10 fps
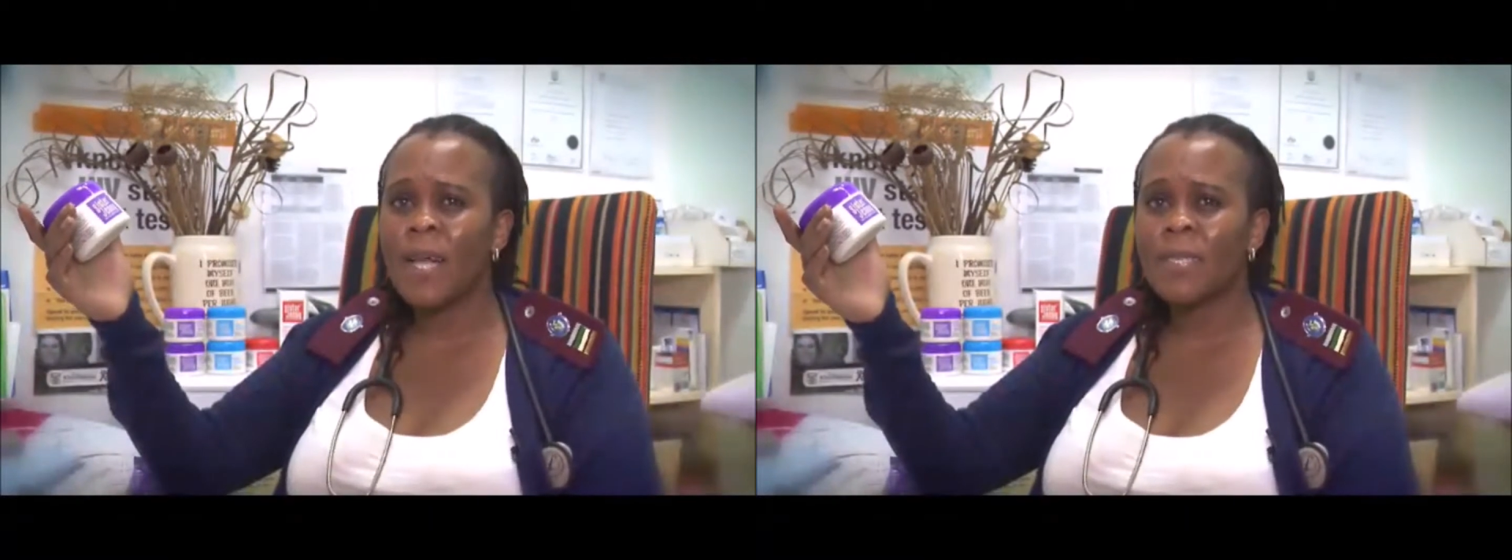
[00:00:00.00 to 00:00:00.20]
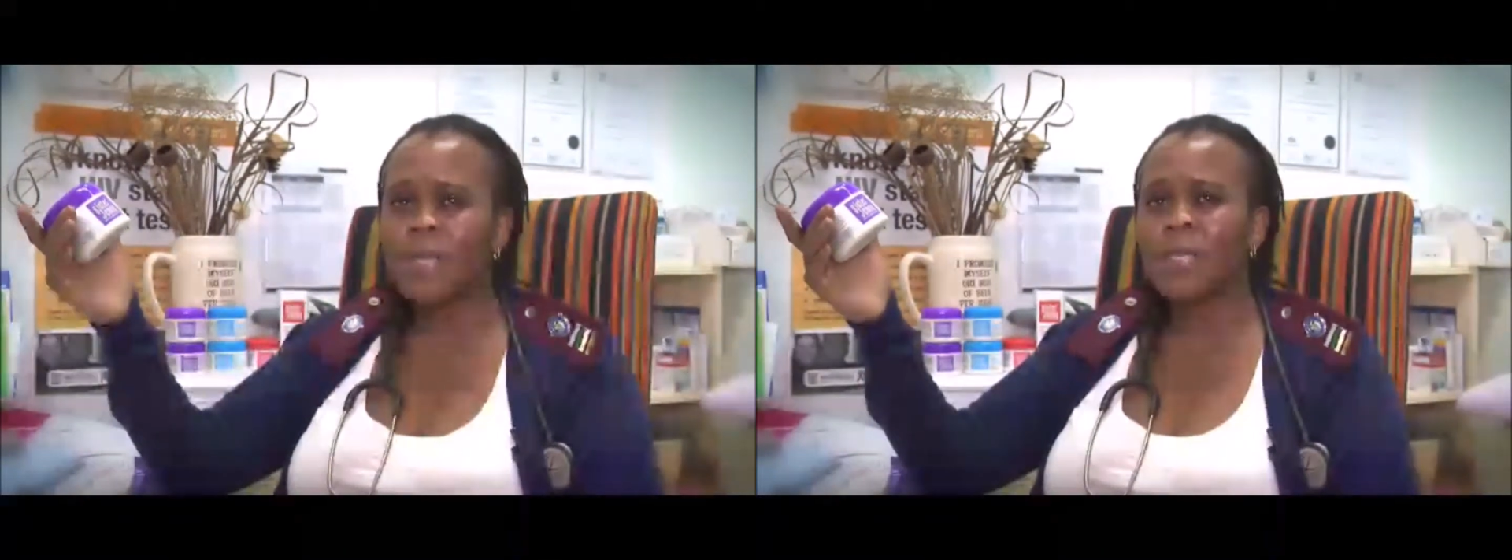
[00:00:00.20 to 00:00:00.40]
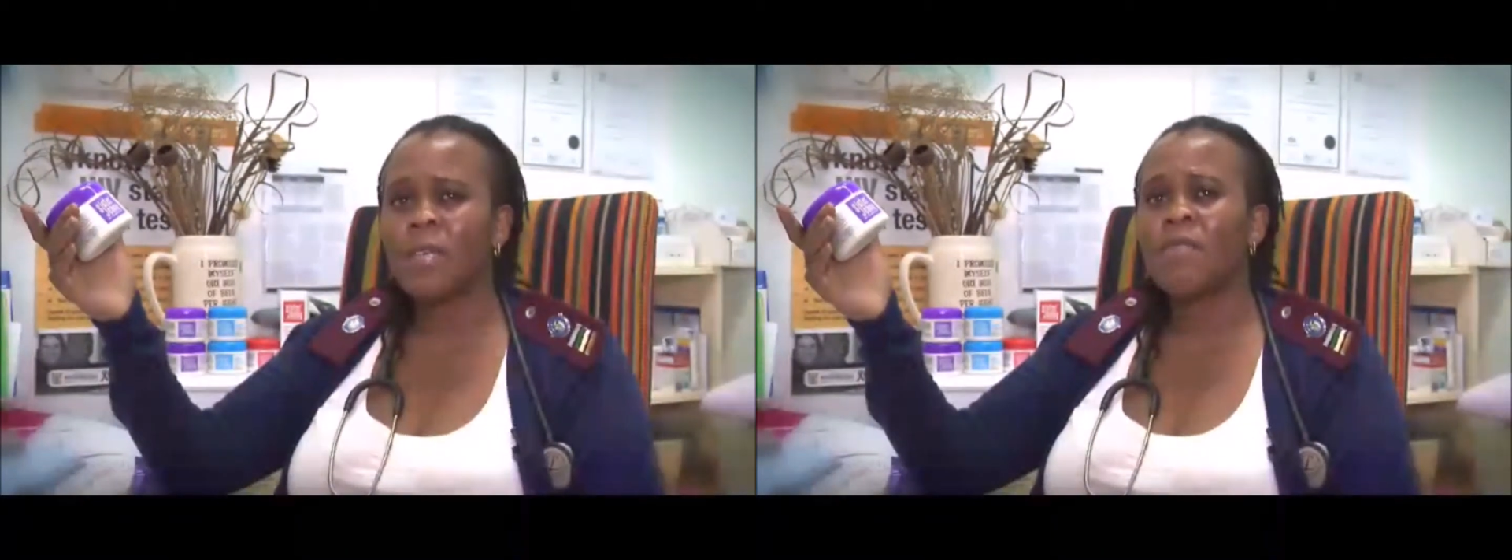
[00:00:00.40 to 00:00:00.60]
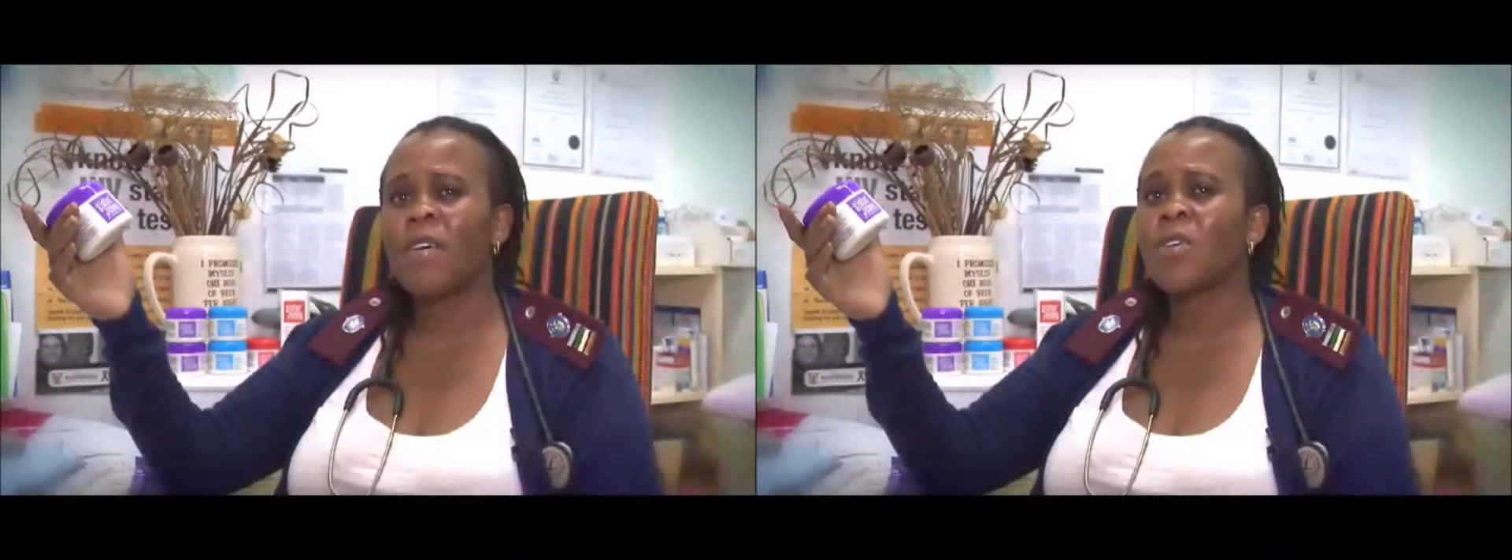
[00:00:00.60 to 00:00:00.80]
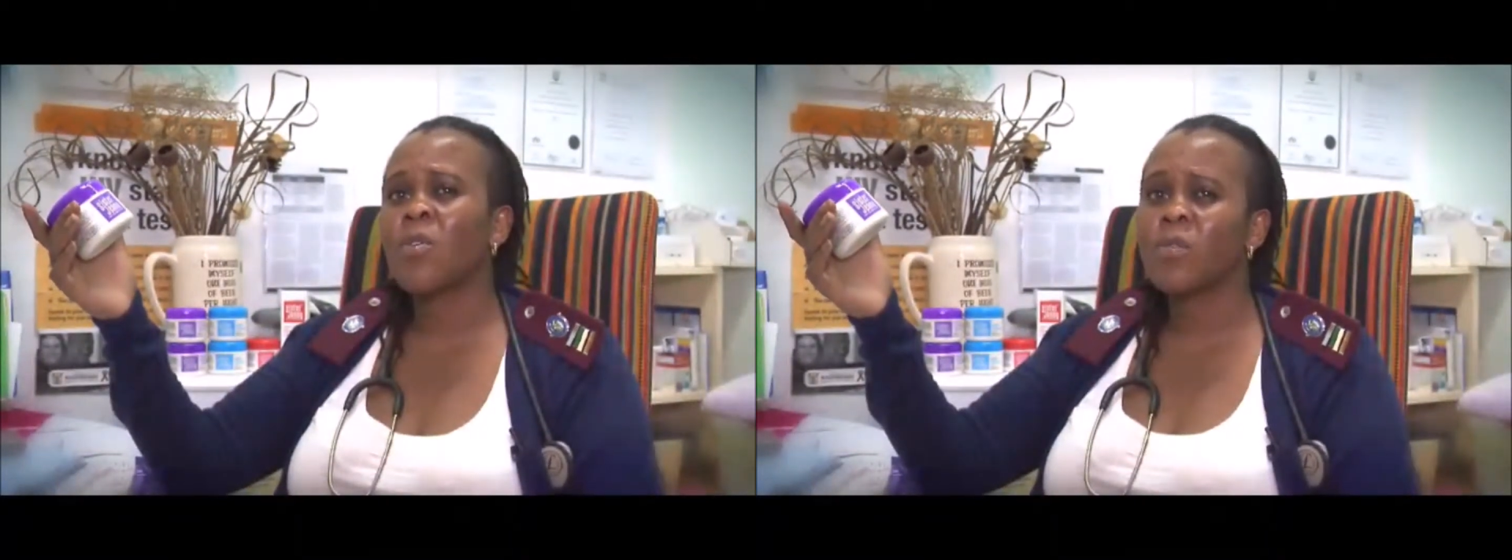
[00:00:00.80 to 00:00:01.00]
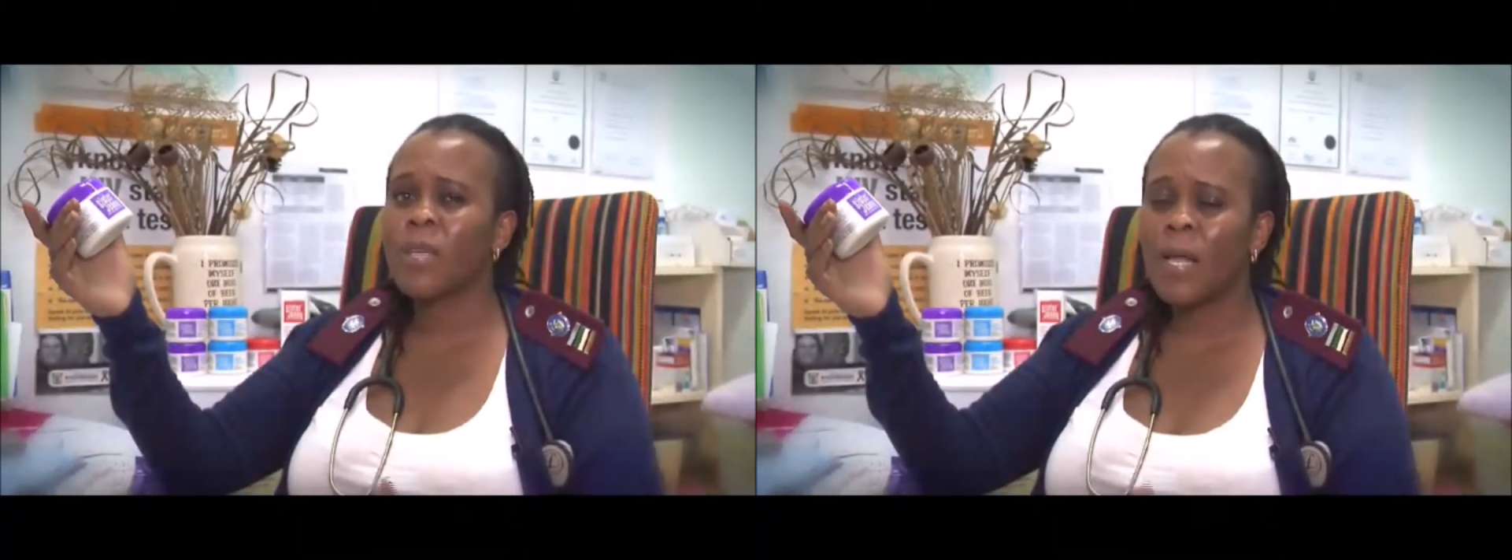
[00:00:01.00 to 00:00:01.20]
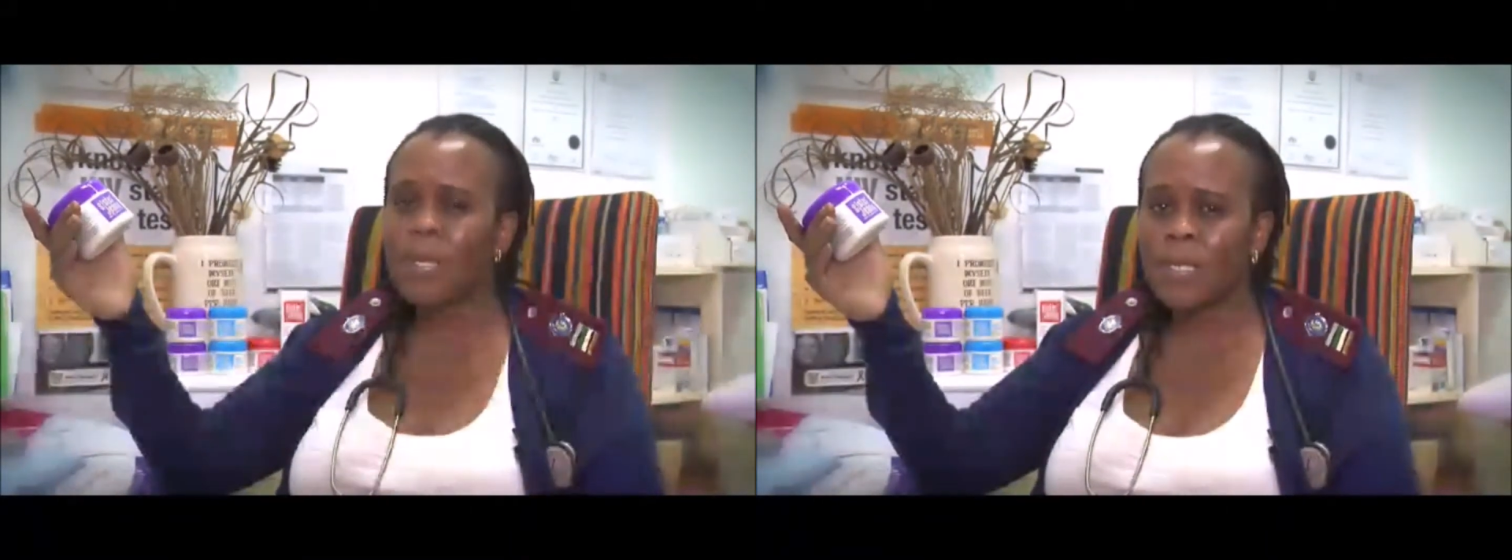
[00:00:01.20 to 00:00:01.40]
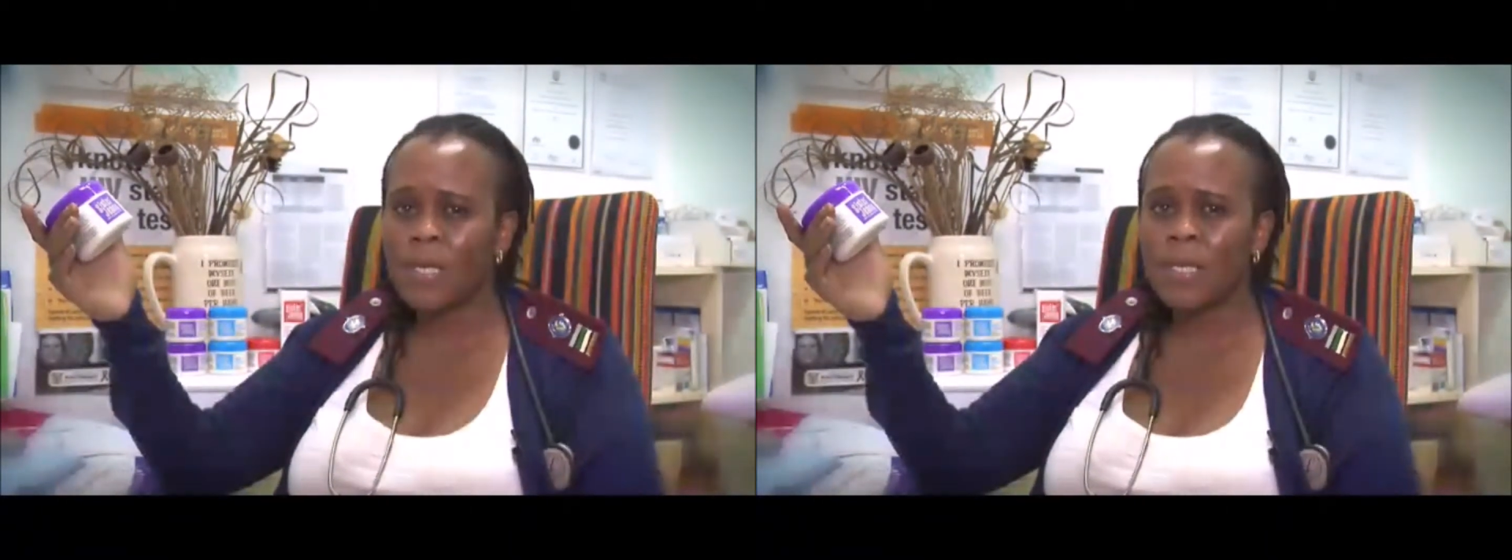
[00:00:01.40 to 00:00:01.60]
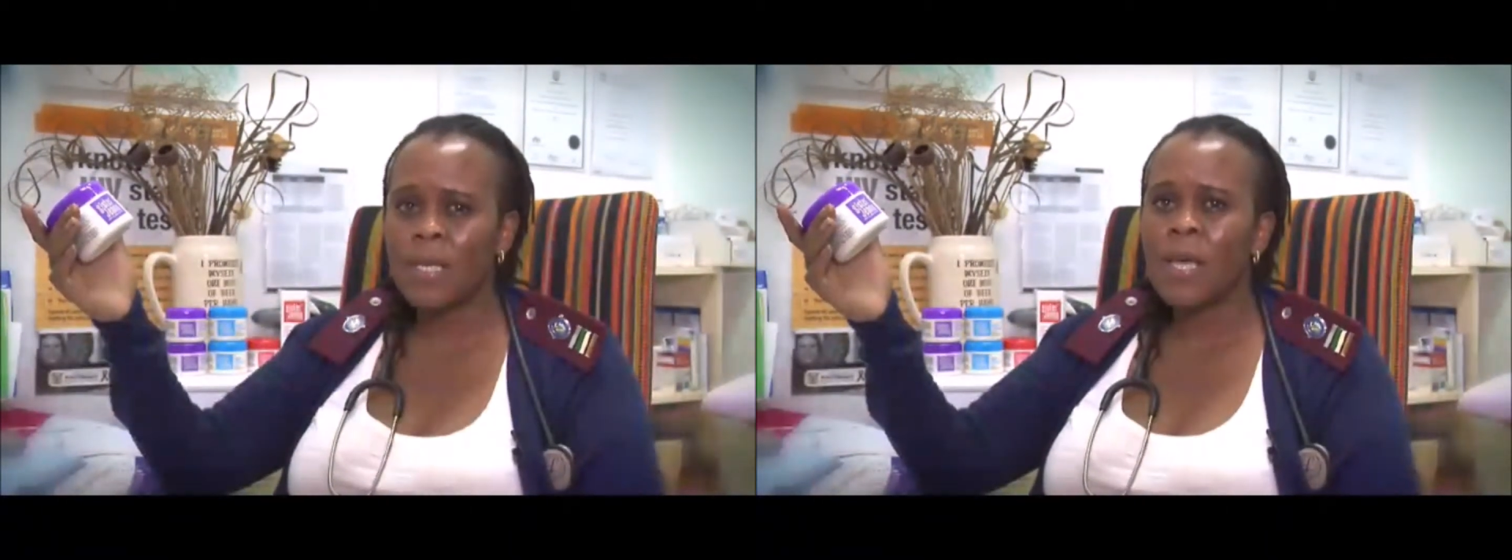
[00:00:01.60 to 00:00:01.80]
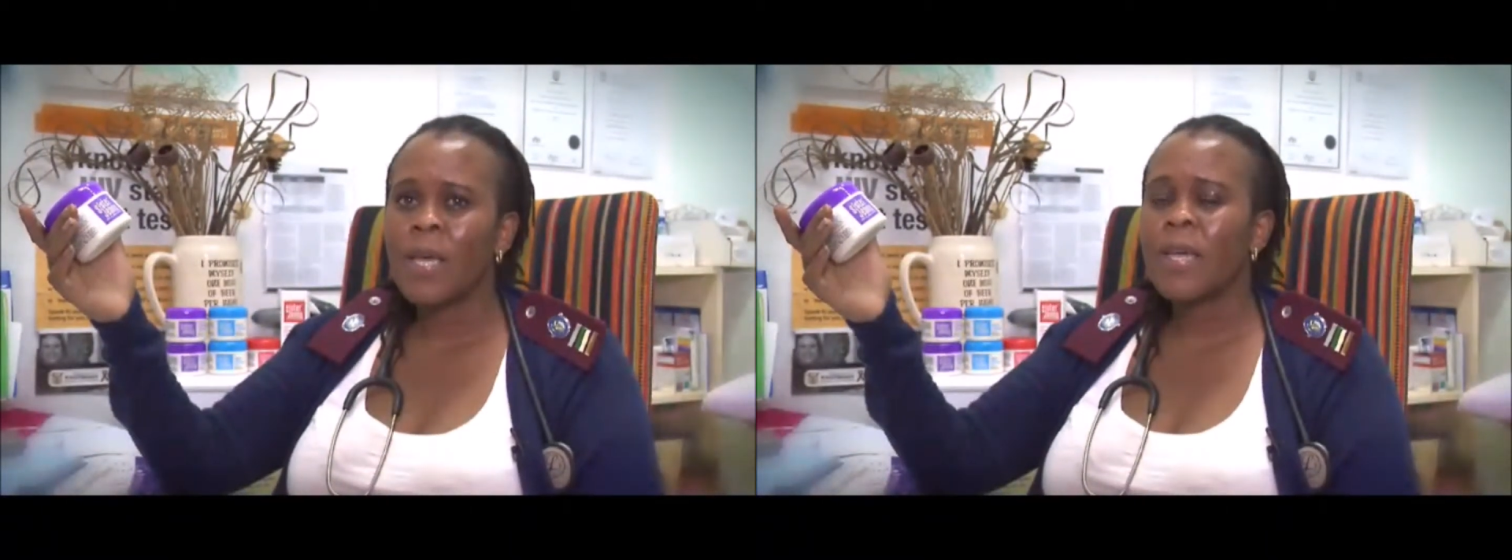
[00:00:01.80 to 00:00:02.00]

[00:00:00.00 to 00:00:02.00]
ulcers and varicose ulcers,